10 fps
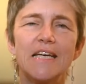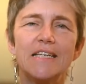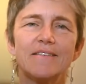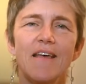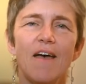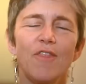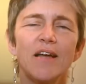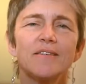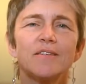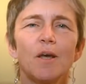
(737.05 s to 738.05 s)
is that
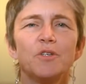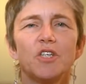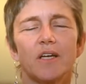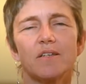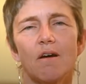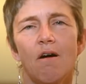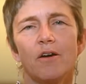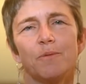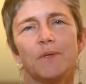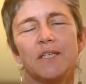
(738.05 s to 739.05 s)
that subject
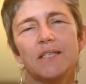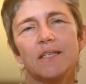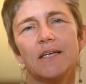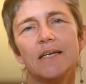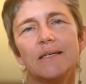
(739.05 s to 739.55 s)
argument